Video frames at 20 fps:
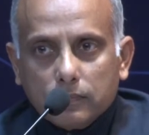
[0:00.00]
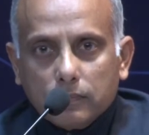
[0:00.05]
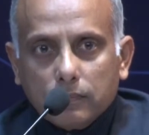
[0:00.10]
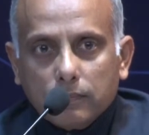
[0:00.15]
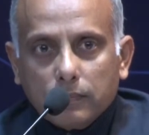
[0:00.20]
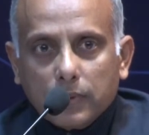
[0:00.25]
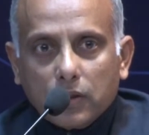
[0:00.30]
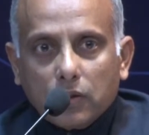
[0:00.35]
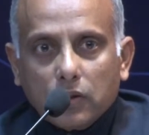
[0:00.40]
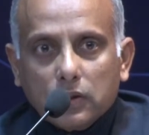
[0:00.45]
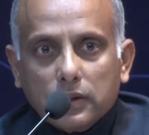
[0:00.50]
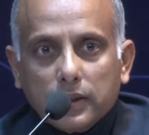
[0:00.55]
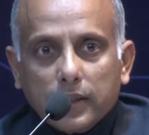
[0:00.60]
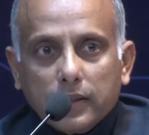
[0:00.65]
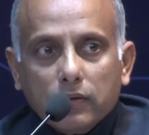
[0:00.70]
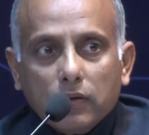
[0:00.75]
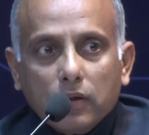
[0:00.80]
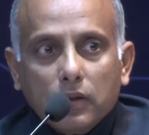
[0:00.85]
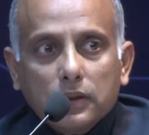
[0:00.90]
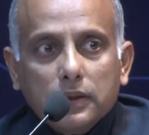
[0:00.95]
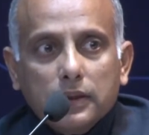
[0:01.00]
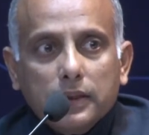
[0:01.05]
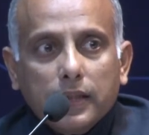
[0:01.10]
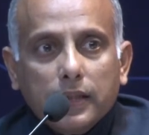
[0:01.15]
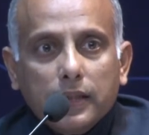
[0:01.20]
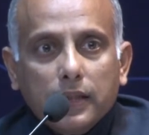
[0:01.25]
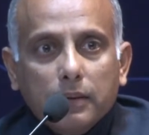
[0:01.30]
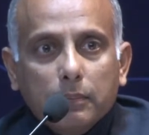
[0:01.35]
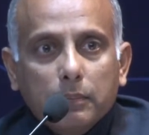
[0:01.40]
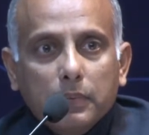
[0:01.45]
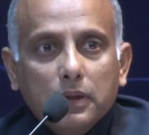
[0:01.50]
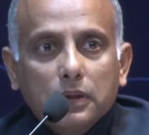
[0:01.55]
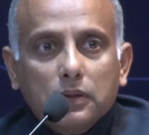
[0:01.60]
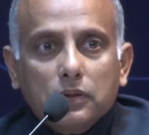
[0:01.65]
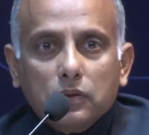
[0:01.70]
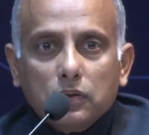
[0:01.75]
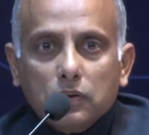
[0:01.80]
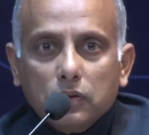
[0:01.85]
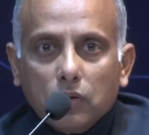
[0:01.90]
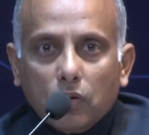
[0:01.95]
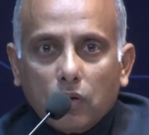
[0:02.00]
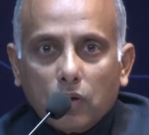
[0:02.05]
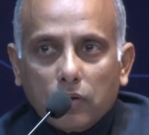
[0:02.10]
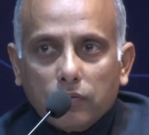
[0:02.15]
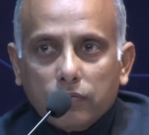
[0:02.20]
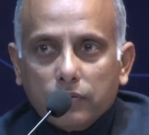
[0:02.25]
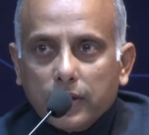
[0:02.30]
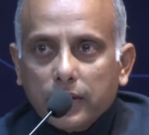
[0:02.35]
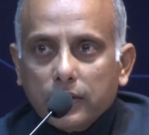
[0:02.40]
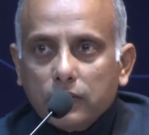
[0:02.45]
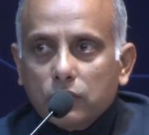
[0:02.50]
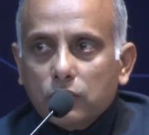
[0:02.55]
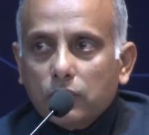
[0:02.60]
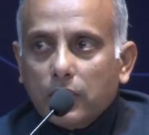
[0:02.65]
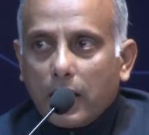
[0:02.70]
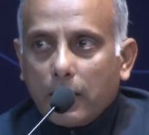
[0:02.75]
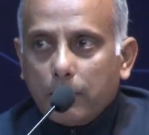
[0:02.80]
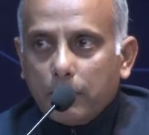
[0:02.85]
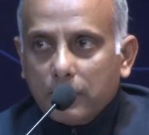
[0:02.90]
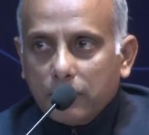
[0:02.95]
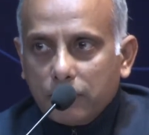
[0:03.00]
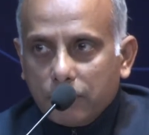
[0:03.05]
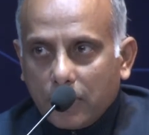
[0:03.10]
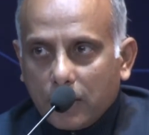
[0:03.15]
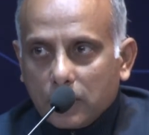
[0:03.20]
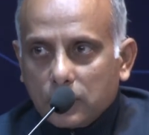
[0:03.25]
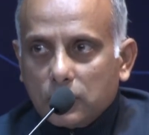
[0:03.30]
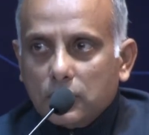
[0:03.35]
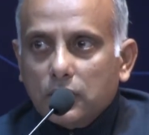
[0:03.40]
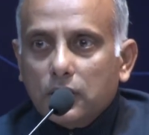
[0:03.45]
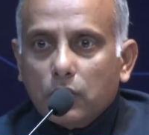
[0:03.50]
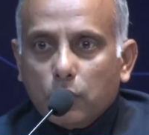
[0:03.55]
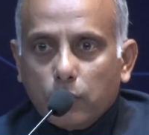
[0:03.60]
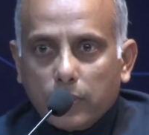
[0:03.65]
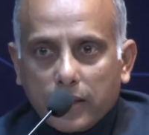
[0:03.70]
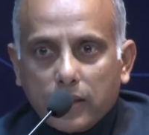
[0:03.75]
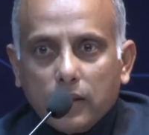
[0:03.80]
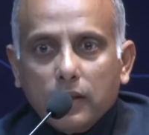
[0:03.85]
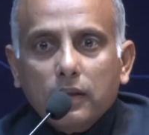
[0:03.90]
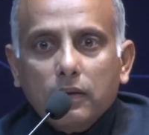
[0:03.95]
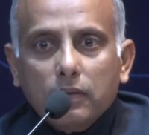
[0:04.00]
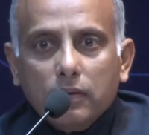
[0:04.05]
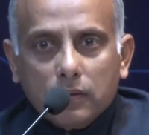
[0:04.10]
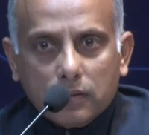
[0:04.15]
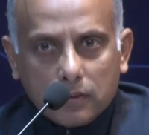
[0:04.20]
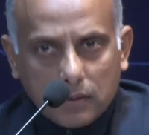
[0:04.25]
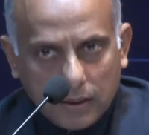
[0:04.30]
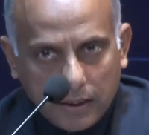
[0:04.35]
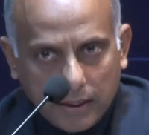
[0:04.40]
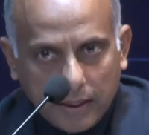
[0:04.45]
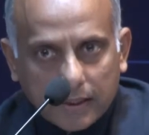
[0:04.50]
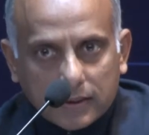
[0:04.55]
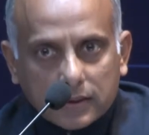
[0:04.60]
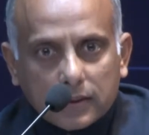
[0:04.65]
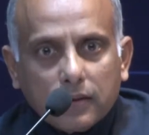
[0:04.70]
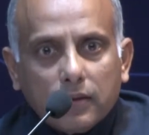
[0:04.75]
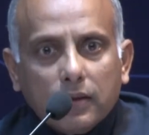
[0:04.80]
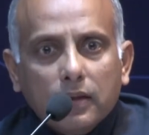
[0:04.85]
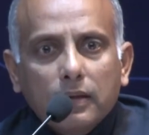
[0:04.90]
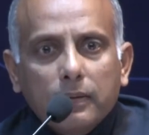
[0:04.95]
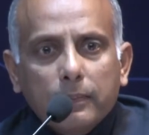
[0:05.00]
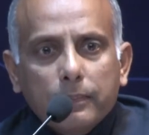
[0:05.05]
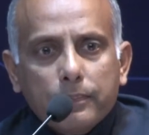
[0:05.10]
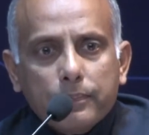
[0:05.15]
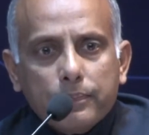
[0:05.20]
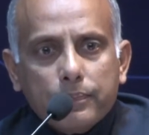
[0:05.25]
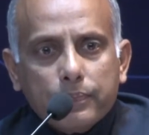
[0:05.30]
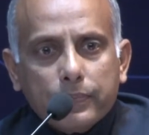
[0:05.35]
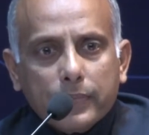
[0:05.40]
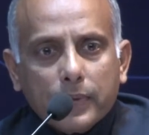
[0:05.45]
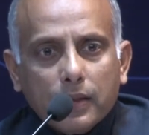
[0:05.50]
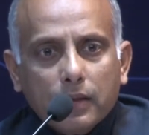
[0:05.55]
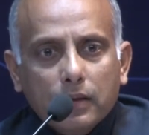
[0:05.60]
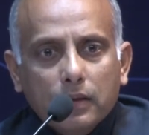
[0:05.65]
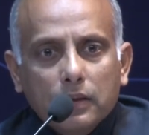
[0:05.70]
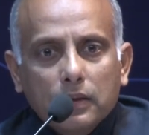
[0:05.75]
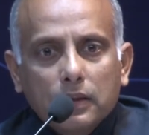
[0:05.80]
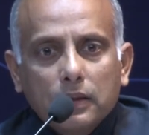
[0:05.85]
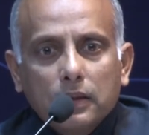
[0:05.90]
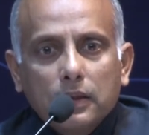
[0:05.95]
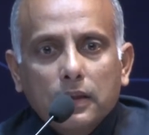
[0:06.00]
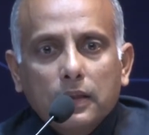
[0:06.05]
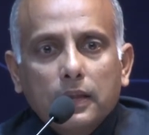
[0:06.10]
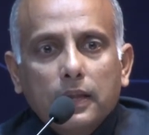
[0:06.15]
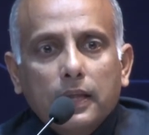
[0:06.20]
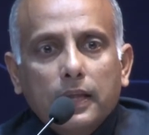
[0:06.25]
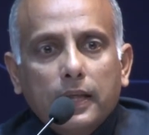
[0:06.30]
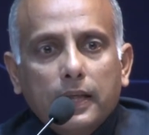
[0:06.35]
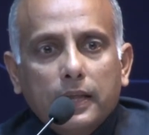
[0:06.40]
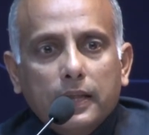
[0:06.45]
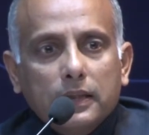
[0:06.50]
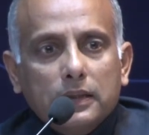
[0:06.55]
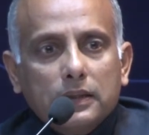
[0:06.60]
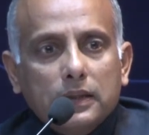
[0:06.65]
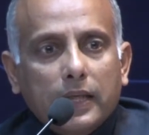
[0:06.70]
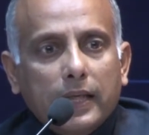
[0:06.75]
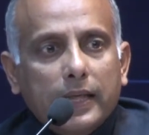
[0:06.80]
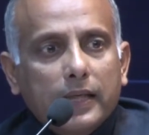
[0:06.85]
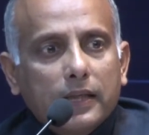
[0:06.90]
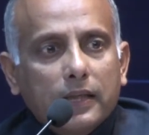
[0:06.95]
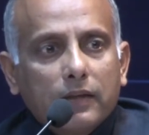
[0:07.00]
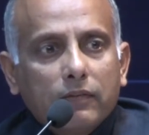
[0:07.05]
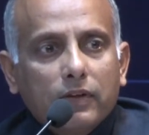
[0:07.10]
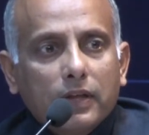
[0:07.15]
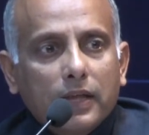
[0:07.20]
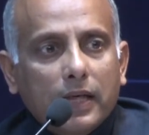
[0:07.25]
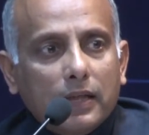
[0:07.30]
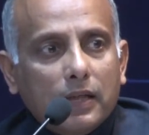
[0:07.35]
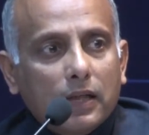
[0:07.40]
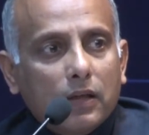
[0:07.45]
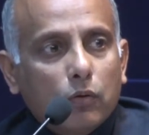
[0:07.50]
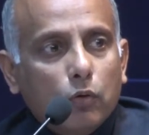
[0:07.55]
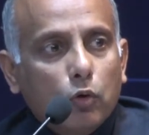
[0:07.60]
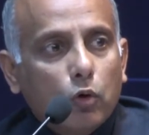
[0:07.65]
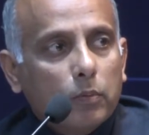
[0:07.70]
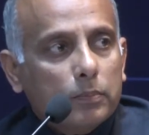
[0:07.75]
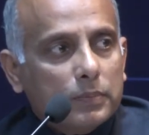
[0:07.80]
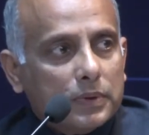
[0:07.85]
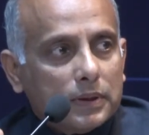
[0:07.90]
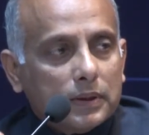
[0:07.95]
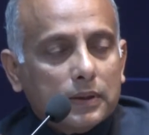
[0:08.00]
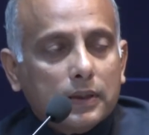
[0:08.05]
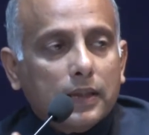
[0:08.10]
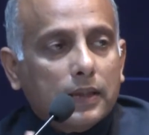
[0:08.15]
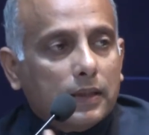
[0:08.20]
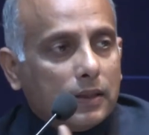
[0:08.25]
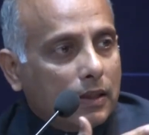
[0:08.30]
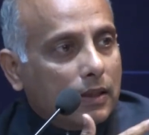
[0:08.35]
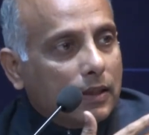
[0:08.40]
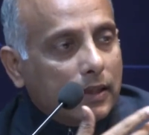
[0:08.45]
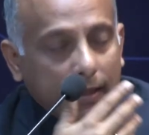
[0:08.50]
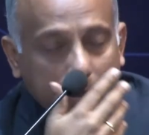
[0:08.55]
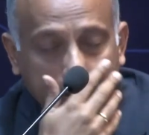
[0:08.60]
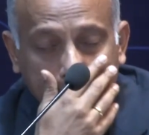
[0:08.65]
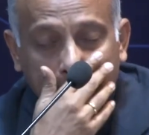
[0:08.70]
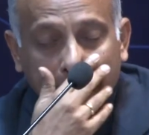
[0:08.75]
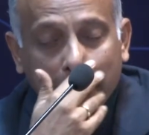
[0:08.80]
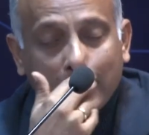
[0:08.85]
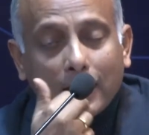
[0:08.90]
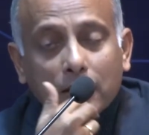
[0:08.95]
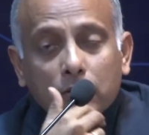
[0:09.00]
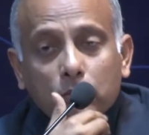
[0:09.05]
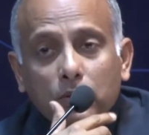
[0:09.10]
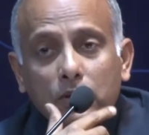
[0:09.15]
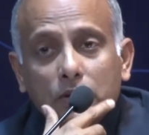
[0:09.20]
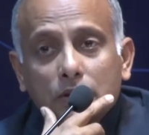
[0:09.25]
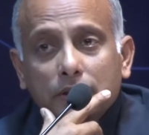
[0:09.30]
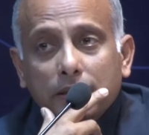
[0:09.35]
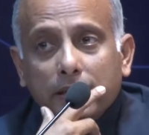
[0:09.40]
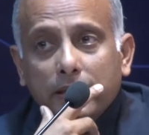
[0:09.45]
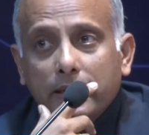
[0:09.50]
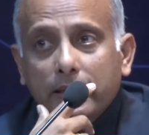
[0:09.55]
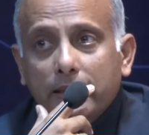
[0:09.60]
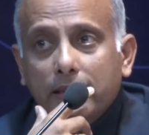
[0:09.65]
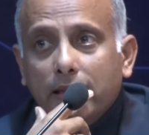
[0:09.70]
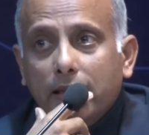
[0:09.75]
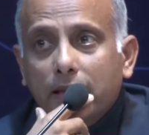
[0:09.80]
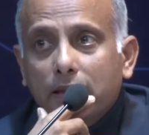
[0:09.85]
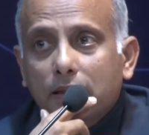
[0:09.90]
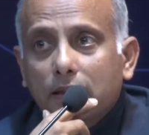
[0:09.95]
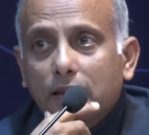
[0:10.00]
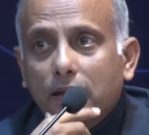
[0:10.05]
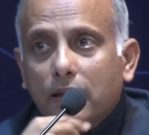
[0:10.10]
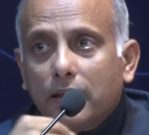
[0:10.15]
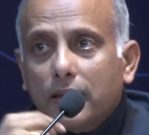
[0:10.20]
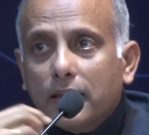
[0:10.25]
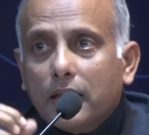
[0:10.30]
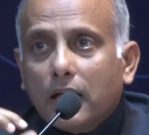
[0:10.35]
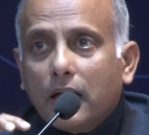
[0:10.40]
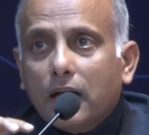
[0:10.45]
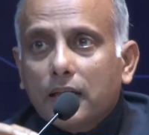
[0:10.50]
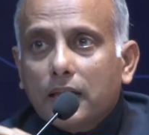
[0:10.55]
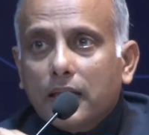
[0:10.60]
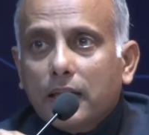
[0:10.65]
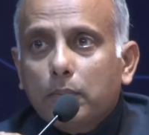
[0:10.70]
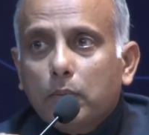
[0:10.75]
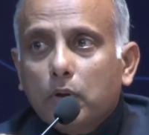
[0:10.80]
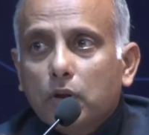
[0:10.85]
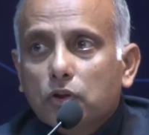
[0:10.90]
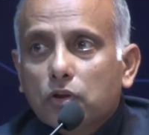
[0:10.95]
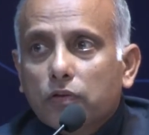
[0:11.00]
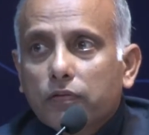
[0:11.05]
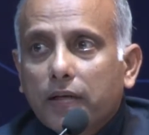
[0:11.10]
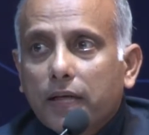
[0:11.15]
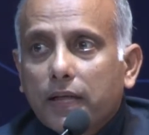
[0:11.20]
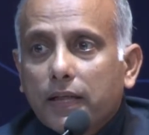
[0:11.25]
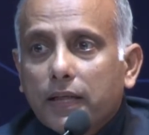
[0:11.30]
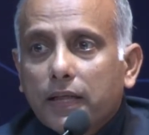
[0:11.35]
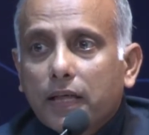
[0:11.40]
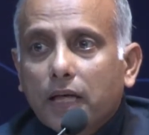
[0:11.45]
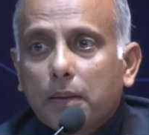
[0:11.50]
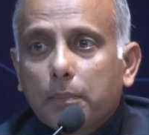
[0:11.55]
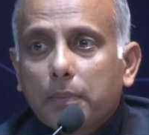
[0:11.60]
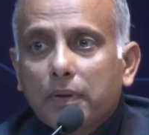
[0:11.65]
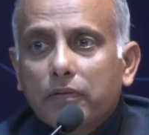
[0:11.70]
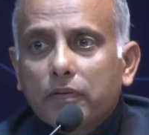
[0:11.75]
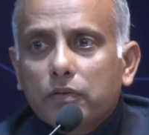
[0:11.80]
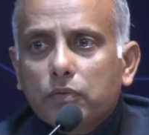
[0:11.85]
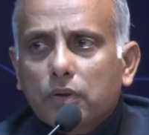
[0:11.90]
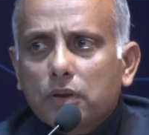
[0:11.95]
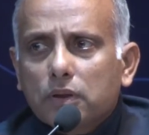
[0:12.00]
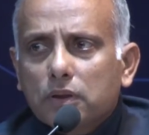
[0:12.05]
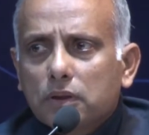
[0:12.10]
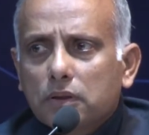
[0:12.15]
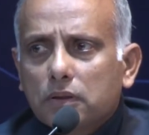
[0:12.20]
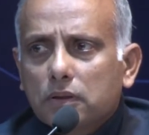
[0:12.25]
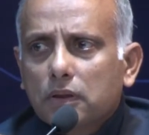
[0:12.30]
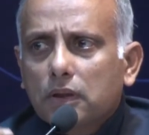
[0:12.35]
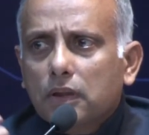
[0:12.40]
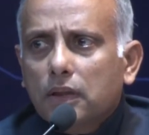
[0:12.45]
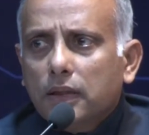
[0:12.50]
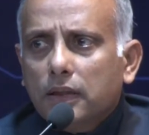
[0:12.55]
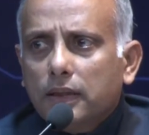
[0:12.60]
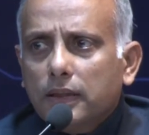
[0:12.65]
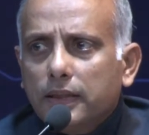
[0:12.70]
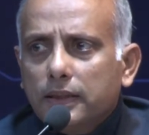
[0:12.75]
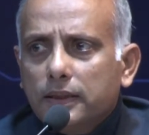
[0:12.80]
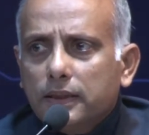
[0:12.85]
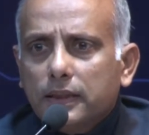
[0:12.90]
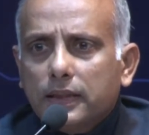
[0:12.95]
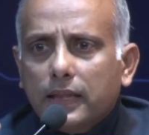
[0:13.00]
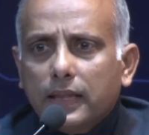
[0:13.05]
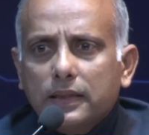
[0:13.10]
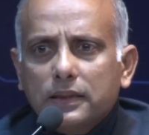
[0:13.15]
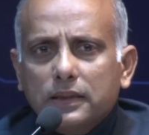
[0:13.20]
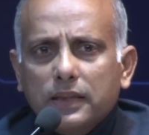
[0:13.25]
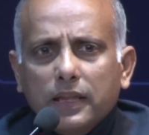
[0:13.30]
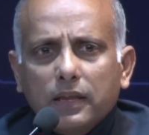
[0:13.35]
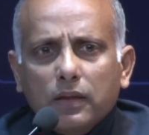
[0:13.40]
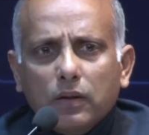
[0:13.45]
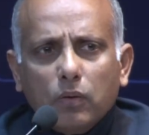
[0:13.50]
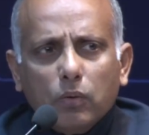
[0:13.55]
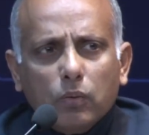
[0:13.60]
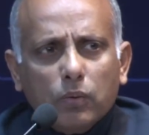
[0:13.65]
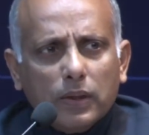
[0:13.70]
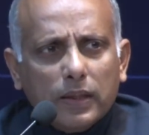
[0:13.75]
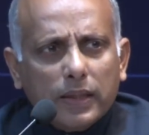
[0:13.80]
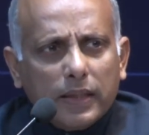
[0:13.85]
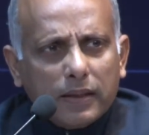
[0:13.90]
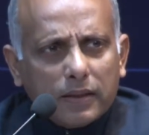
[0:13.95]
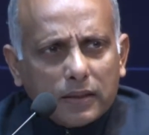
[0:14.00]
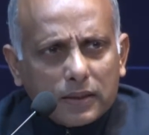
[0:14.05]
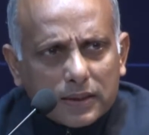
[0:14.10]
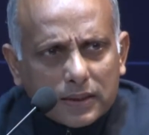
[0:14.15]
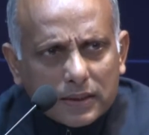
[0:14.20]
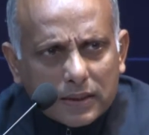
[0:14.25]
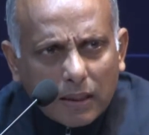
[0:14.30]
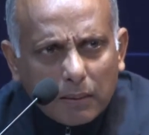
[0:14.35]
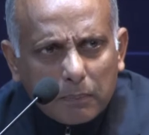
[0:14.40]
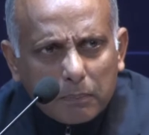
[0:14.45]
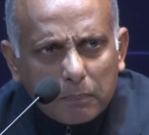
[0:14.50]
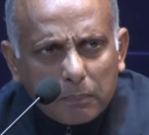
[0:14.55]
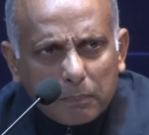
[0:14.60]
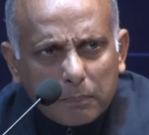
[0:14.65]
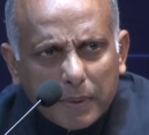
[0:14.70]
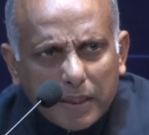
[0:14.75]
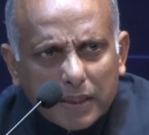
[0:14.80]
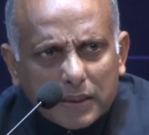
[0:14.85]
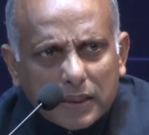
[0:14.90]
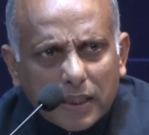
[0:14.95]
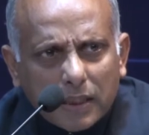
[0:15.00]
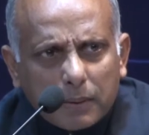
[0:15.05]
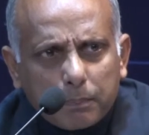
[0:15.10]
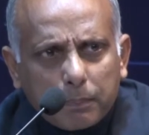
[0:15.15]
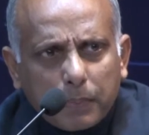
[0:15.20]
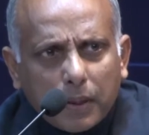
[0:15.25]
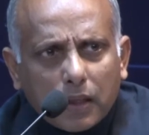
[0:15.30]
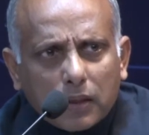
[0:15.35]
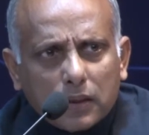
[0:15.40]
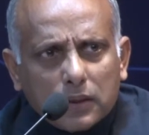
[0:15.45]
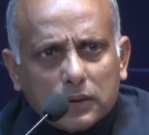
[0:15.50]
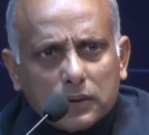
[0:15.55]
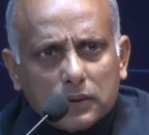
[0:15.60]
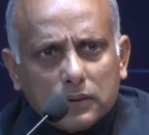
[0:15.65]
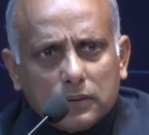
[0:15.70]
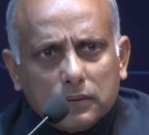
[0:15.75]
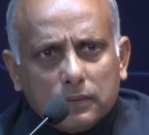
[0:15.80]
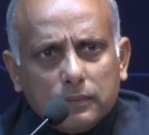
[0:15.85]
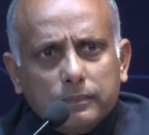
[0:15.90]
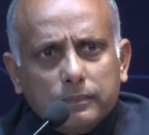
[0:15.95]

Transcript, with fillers: Because technology enables a lot of things to happen faster, quicker, et cetera. It is like even at our homes, in the, like Vikrant was sharing that uh, in our time also we had E R P which was digitizing only some basic parts